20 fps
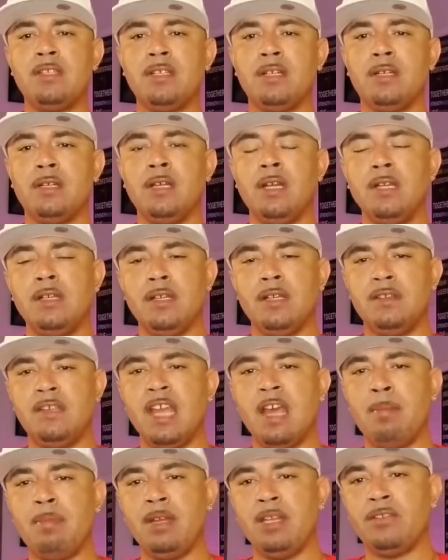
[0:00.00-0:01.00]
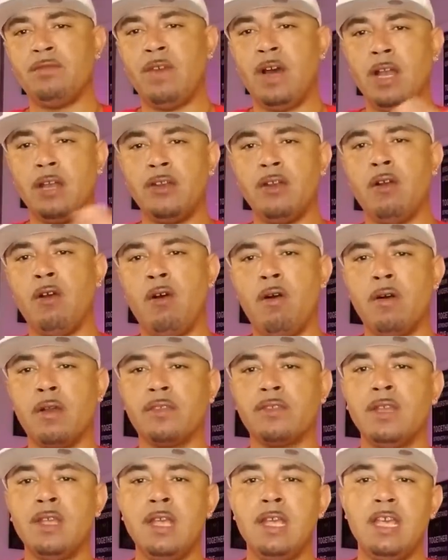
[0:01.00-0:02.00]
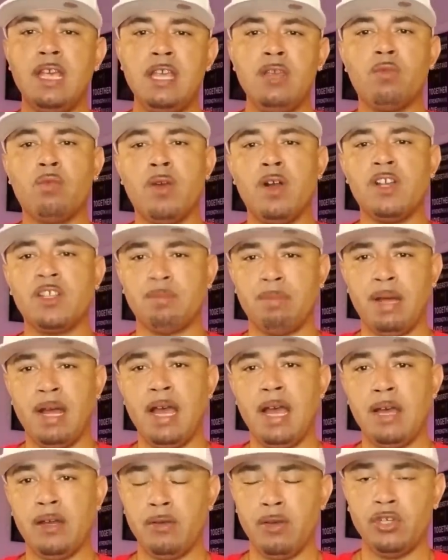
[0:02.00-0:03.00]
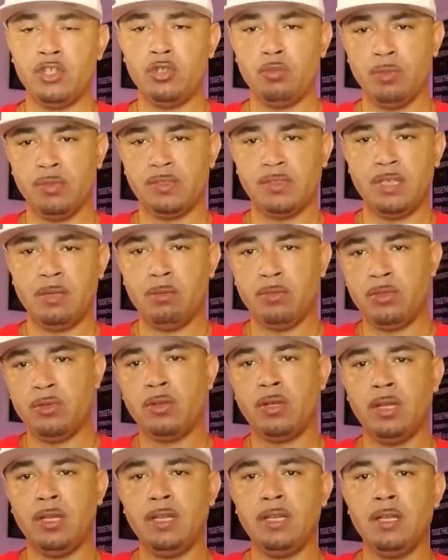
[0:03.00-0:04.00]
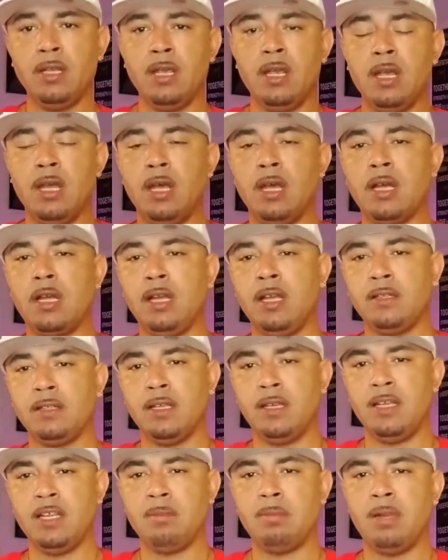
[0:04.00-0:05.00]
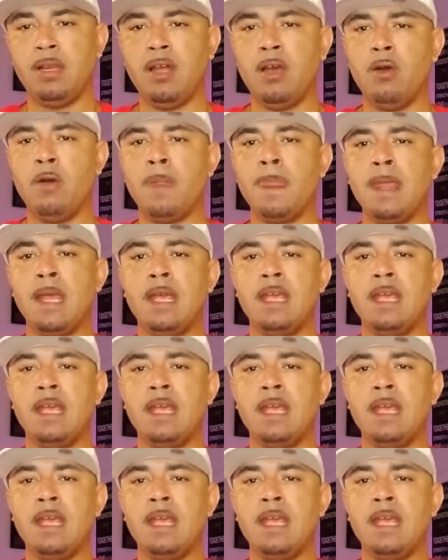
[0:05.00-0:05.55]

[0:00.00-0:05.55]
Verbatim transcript: to the deputies, following their orders, he runs behind her, as you will see when you click, uh, click the link below.